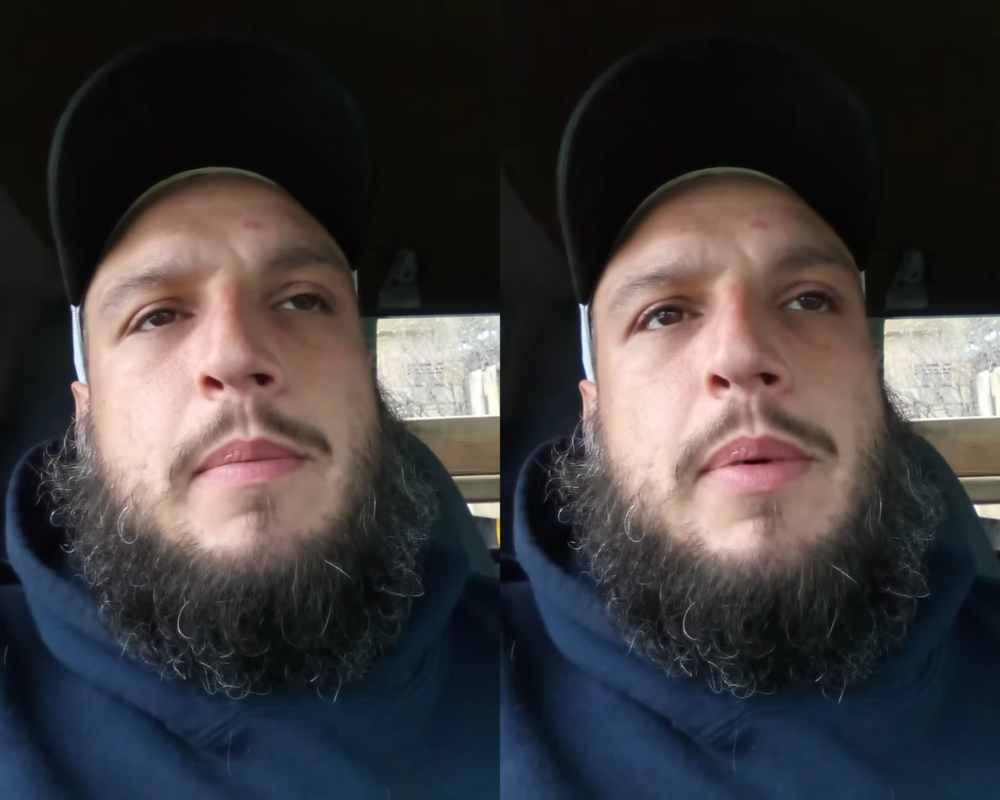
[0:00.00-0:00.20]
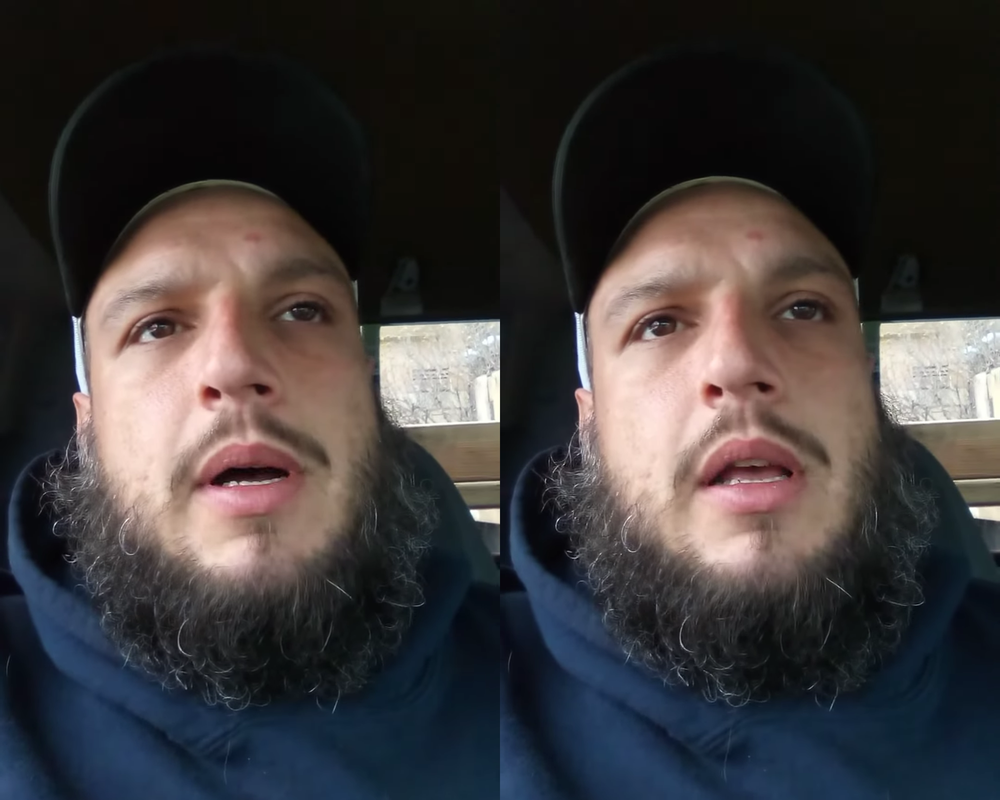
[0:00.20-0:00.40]

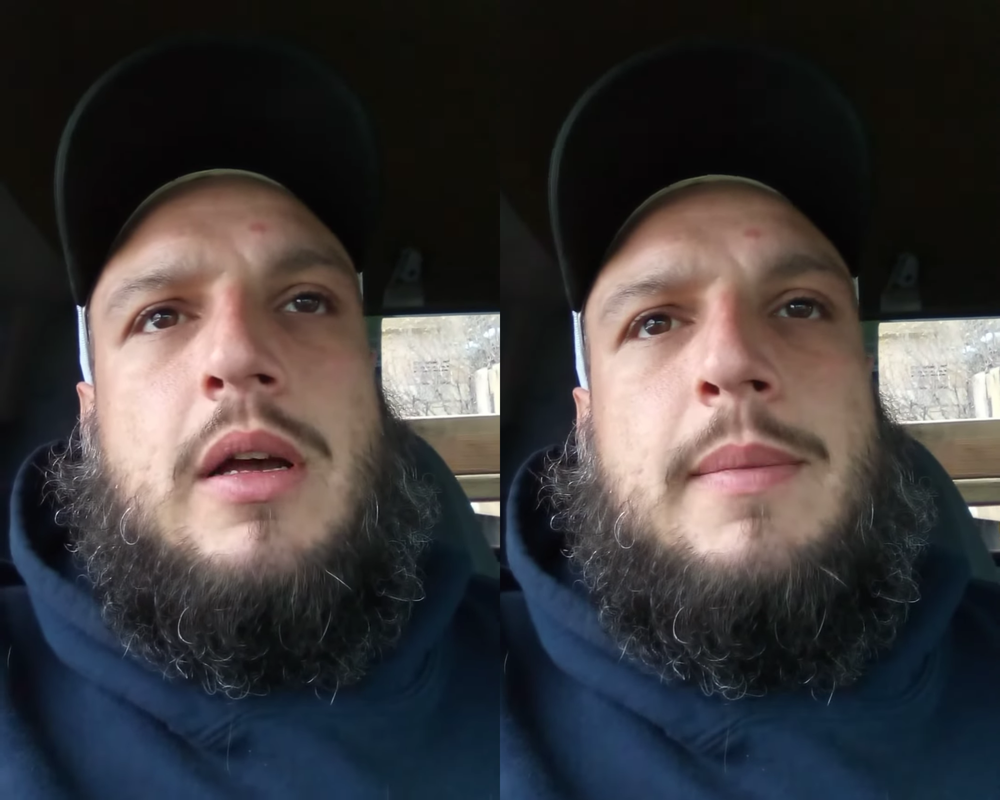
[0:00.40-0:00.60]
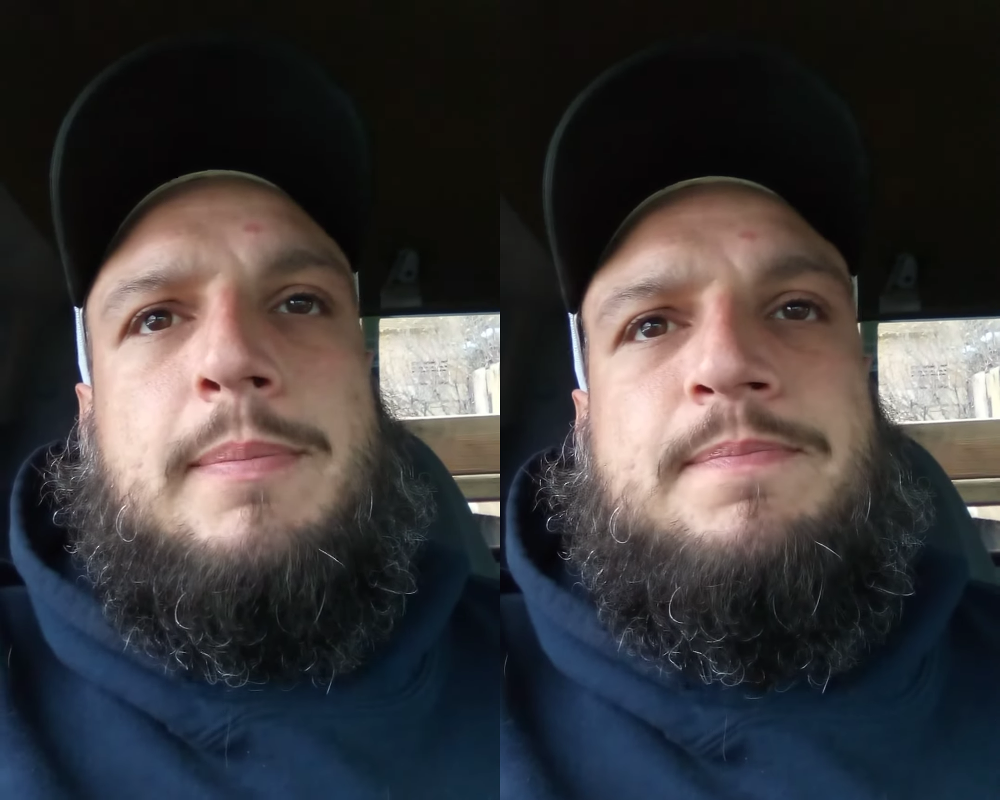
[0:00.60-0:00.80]
But
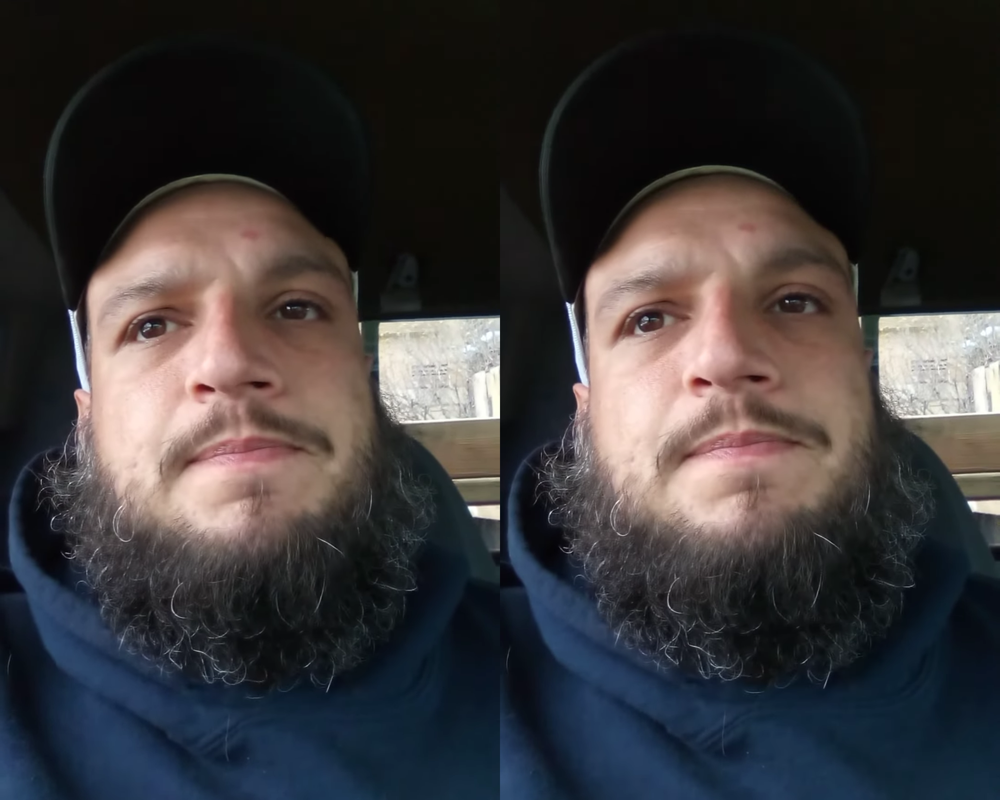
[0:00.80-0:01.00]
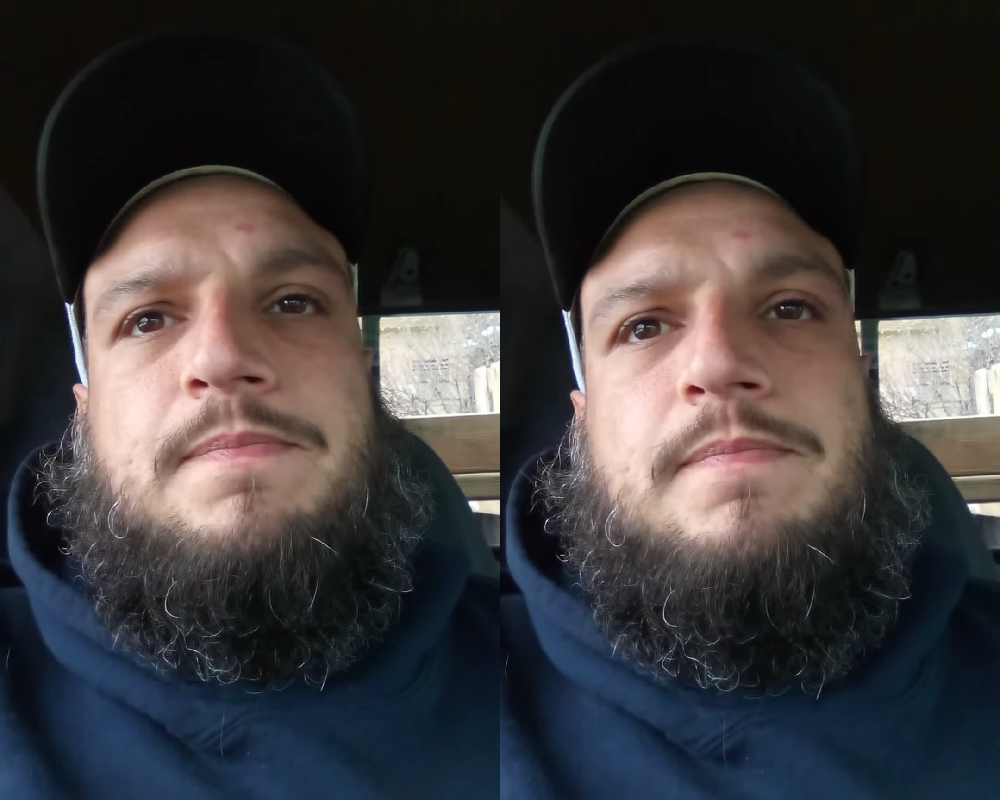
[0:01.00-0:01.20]
um,
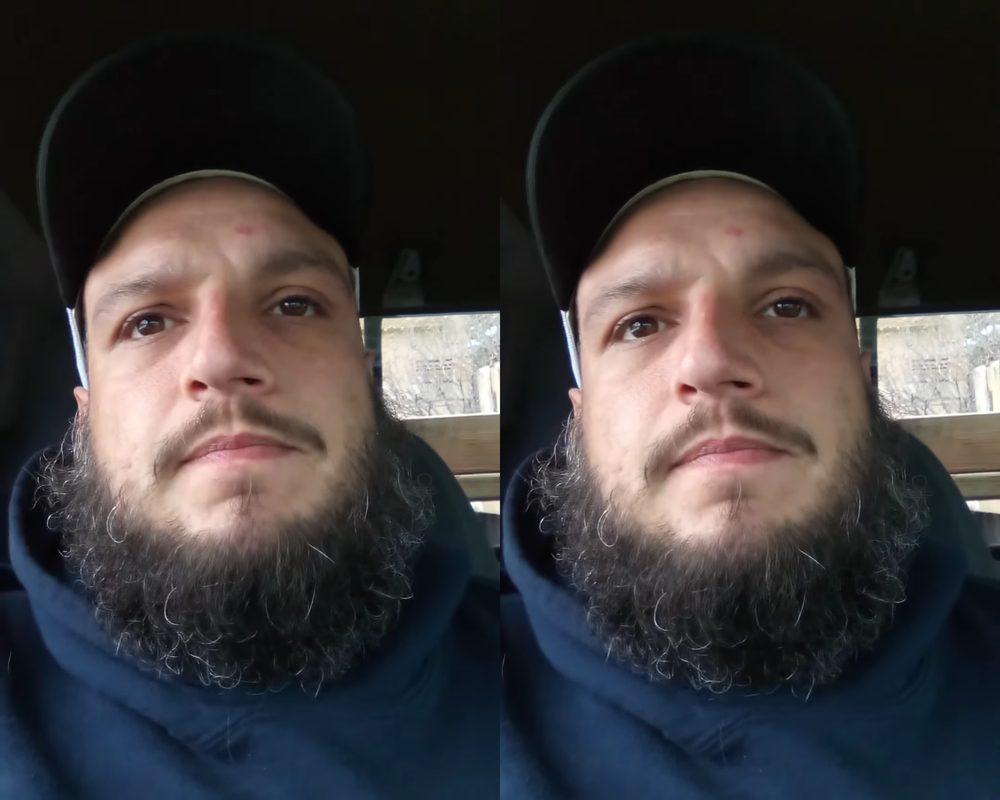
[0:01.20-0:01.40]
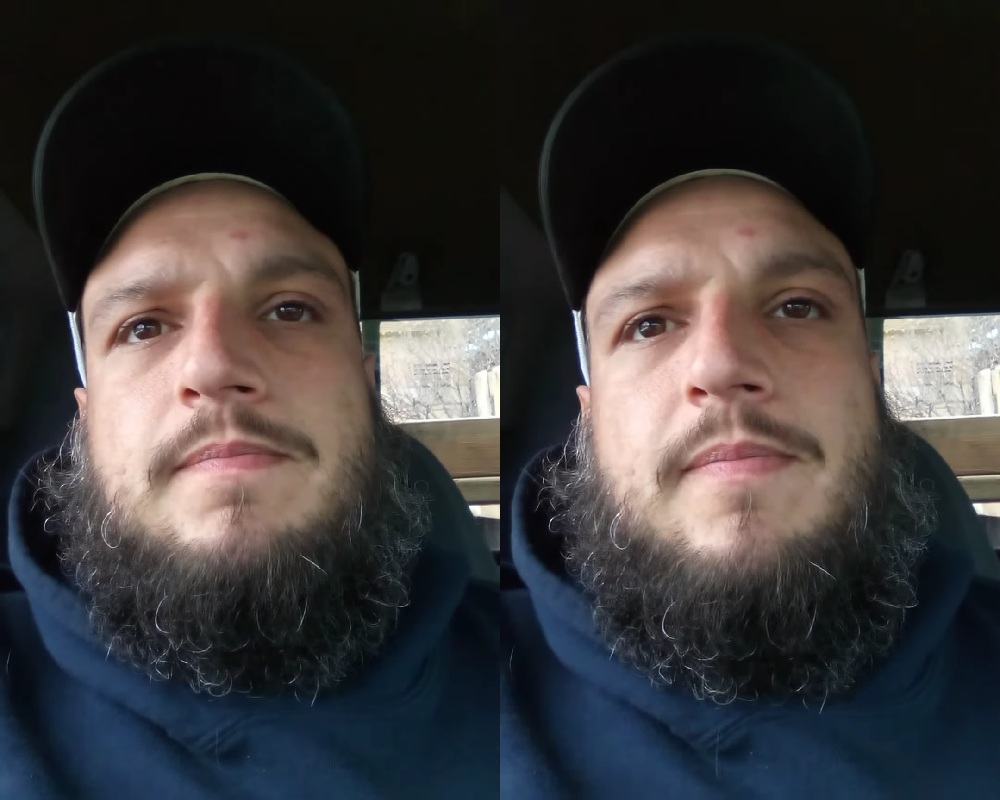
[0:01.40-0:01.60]

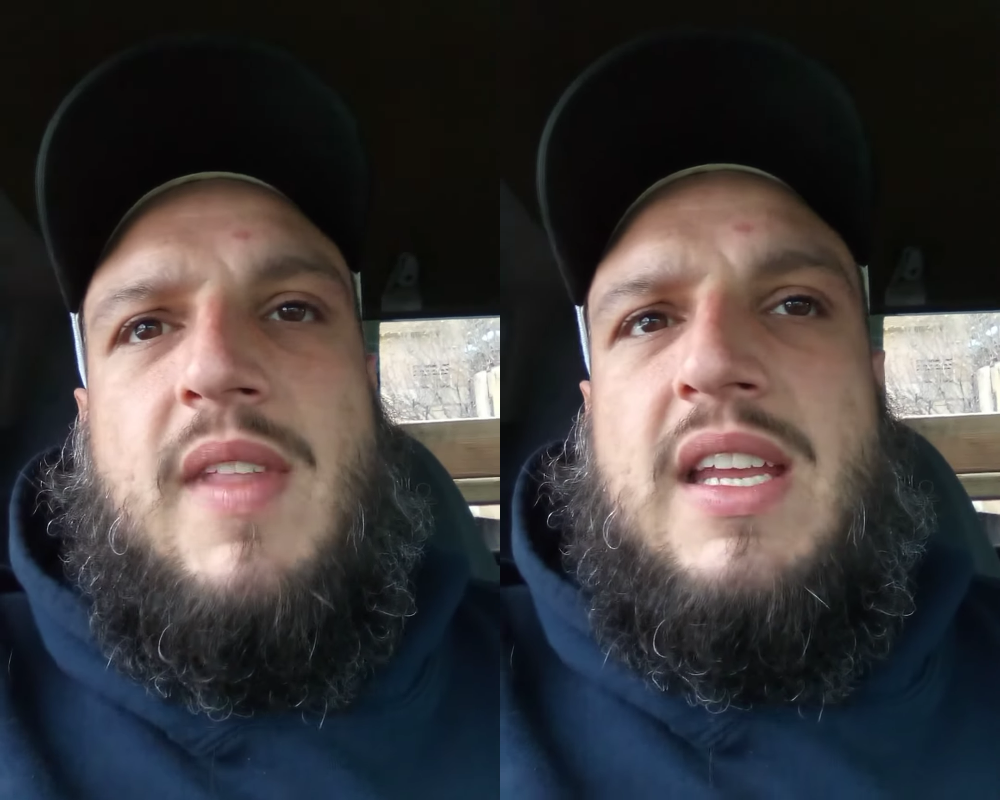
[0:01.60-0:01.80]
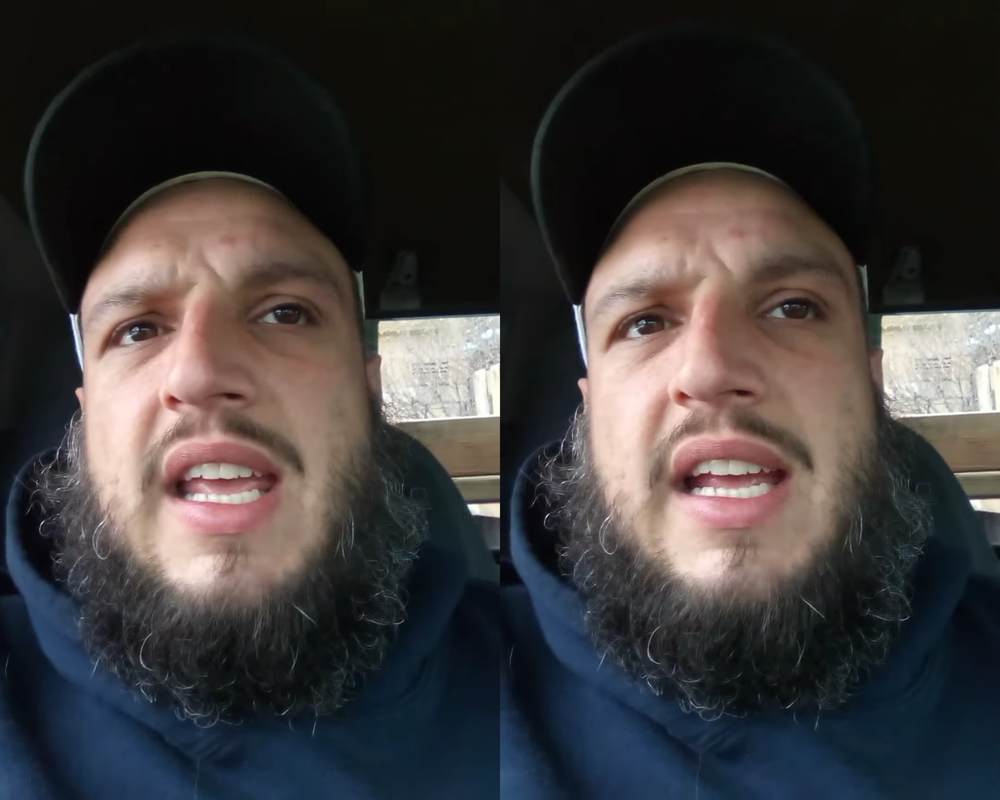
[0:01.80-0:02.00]

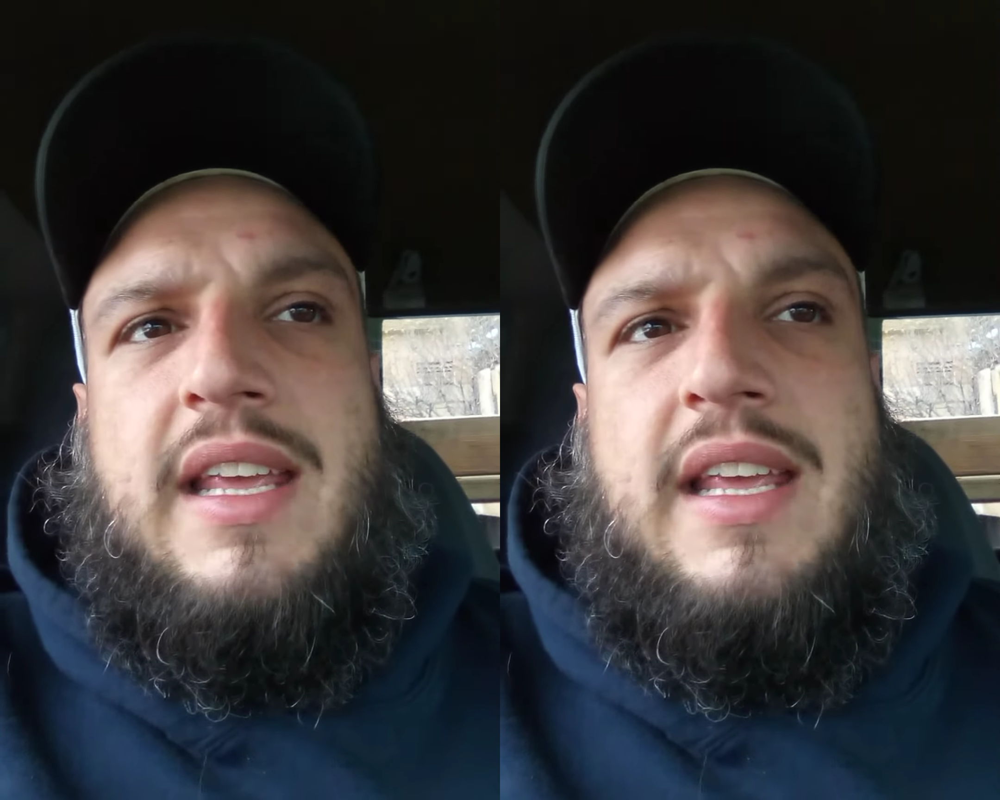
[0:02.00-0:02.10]
yeah,